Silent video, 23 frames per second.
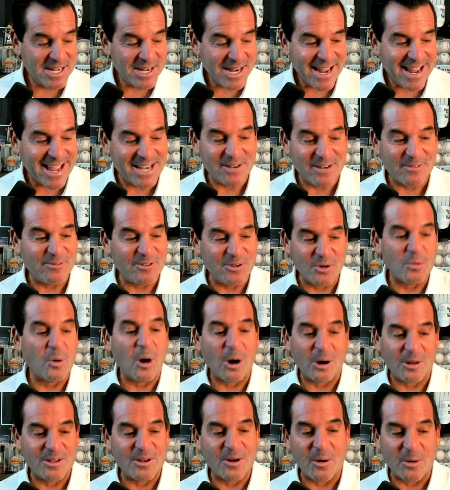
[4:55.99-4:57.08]
And if you are
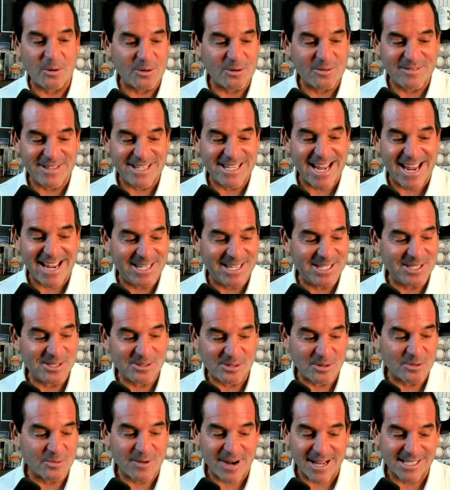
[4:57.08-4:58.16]
the owner of the Yankees or the
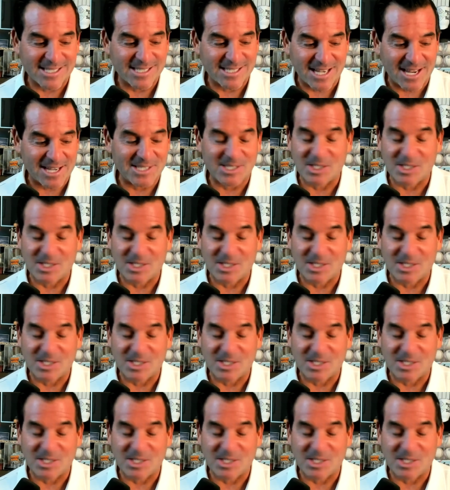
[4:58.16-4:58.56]
Red Sox,